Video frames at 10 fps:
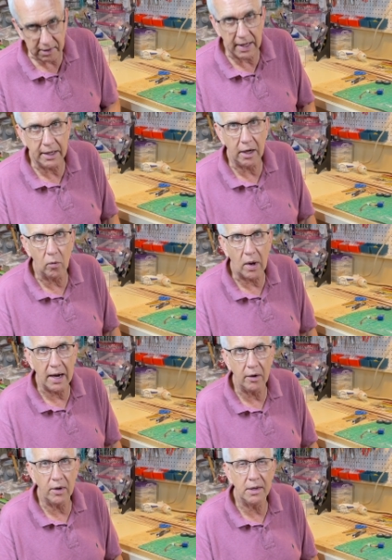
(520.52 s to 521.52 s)
landing gear
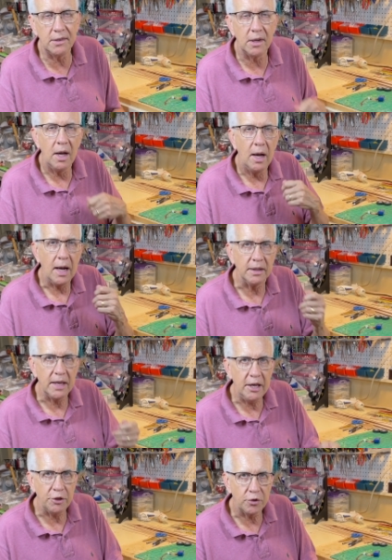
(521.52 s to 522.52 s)
wire is. I'll
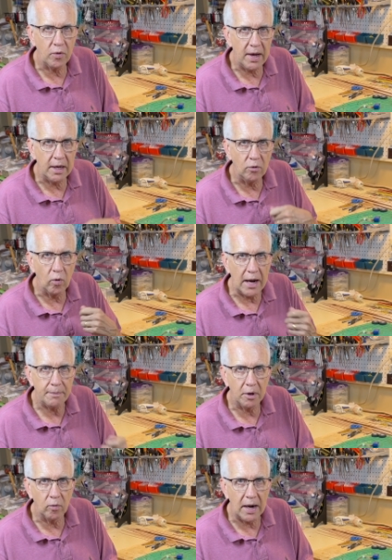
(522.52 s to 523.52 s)
take thread,
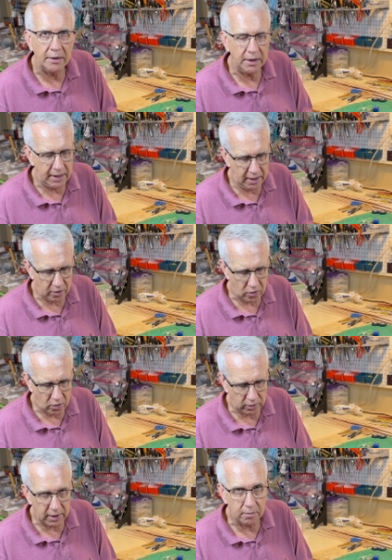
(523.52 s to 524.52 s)
wrap it around the gear to
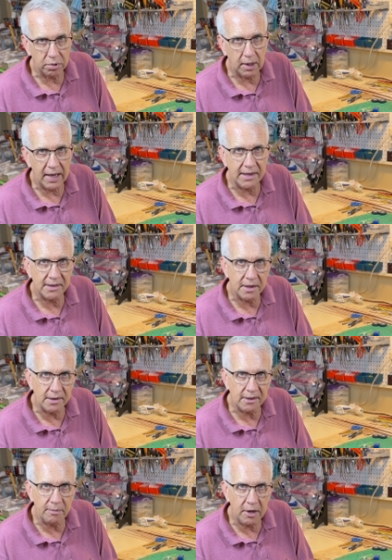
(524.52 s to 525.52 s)
hold it in place, then
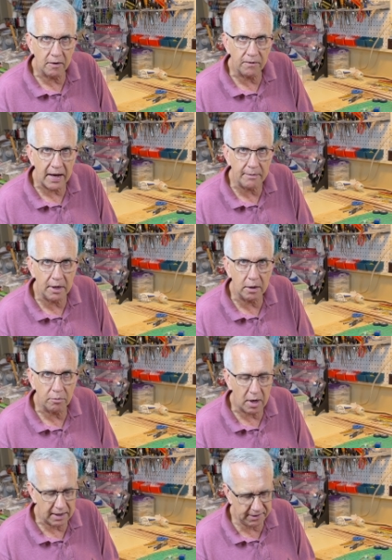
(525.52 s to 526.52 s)
smear 5-minute
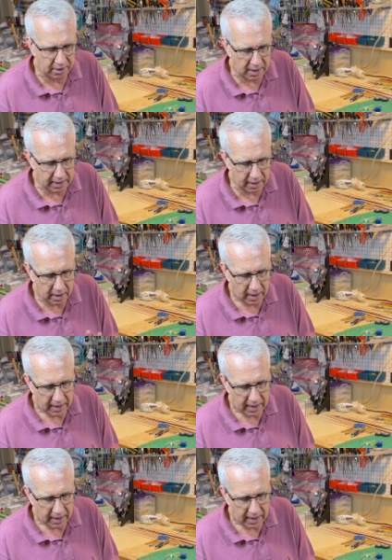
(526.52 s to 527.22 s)
epoxy on it.